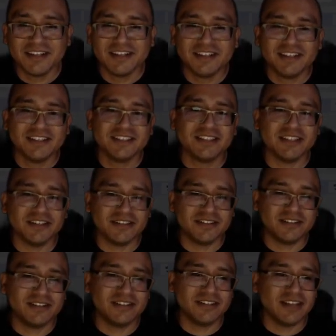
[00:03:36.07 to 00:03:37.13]

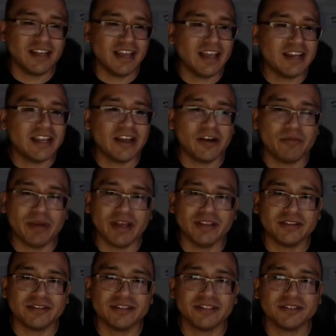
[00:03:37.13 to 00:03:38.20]
So, anyhow,
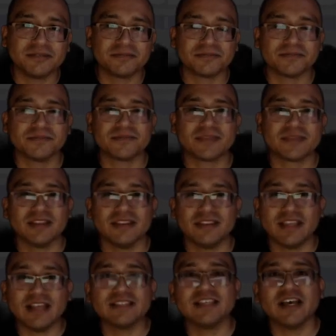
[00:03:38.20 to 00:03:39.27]
Panthers,
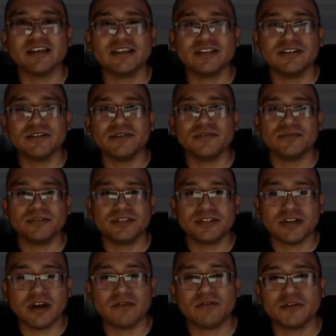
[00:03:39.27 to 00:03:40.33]
that's how you do
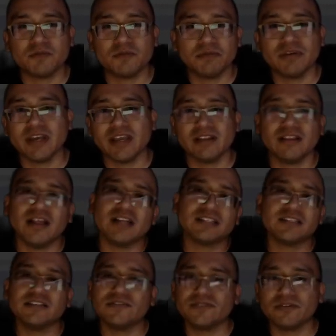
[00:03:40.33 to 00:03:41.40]
Star Wars BB-8. Lots
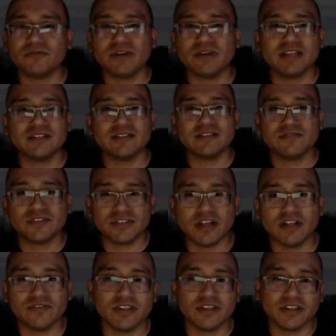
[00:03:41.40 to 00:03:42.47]
of different ways of
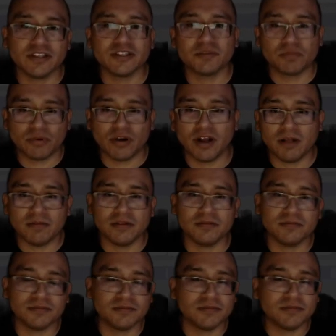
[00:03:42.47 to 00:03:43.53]
solving this problem.
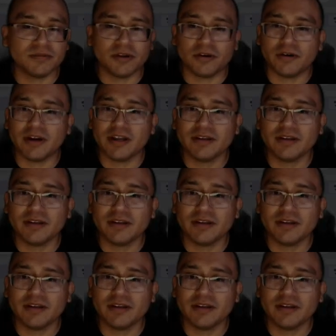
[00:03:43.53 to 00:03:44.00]
Alright?